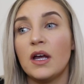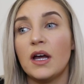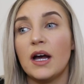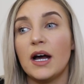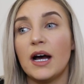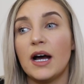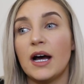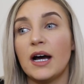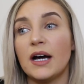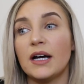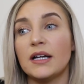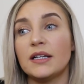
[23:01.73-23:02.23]

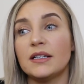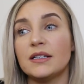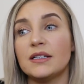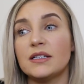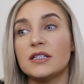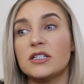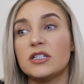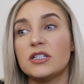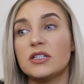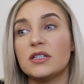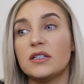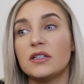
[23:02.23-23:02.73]

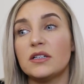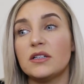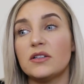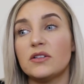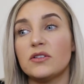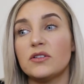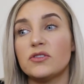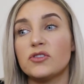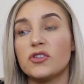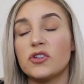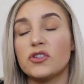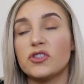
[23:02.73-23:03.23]
And
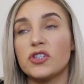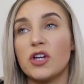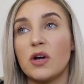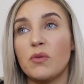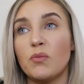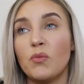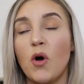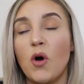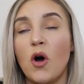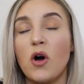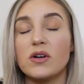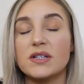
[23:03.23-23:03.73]
so
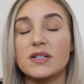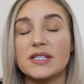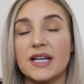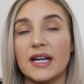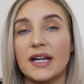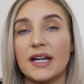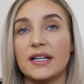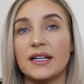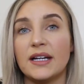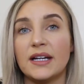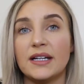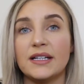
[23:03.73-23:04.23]
Tom walks
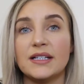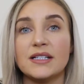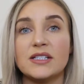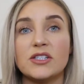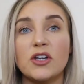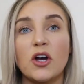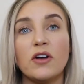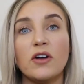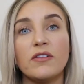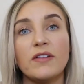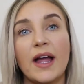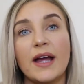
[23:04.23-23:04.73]
in, and he
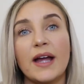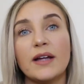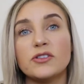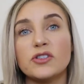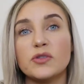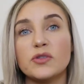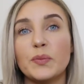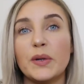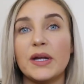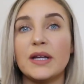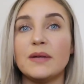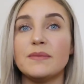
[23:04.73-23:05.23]
sort of like
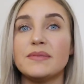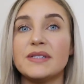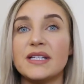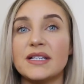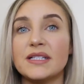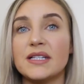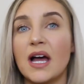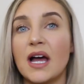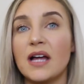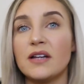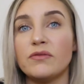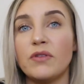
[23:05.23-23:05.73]
just peeps his
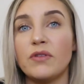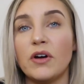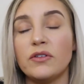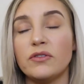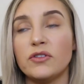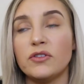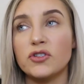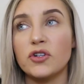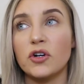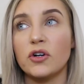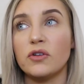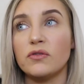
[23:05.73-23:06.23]
head around
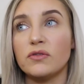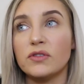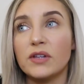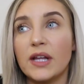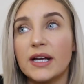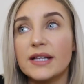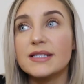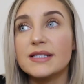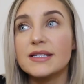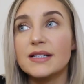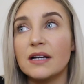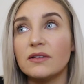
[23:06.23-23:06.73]
the door and
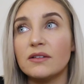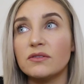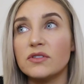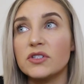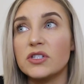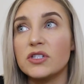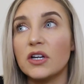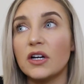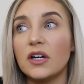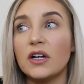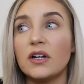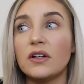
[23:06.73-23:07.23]
like stands
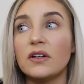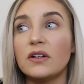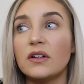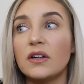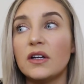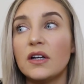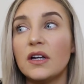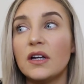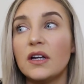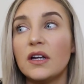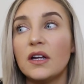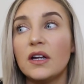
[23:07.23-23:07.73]
there
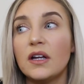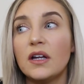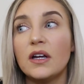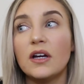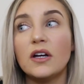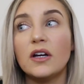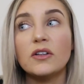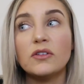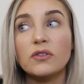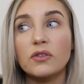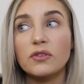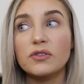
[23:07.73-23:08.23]

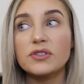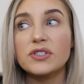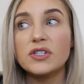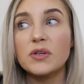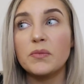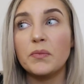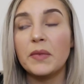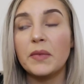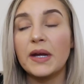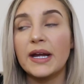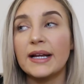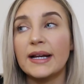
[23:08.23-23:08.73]
and looks at
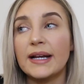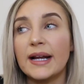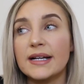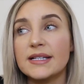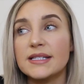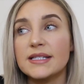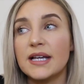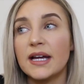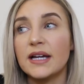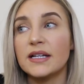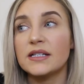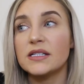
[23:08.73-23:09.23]
me, and I
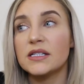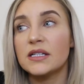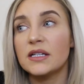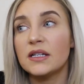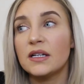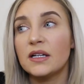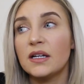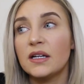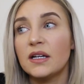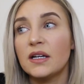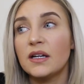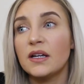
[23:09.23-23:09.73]
said,
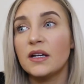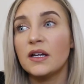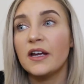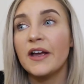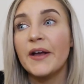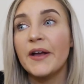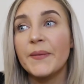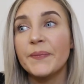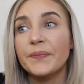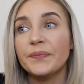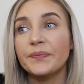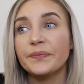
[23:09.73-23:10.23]

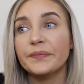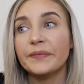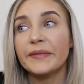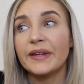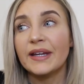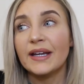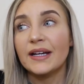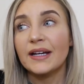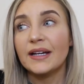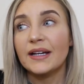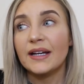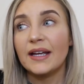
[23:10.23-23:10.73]

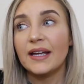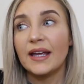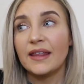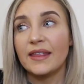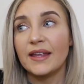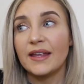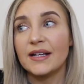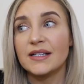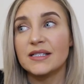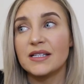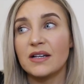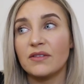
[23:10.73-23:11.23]
he
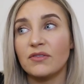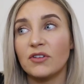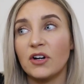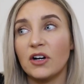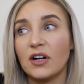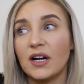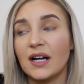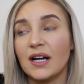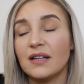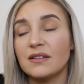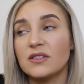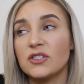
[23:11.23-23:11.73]
thinks I've got
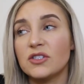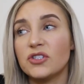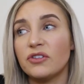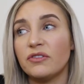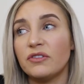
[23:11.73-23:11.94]
cancer.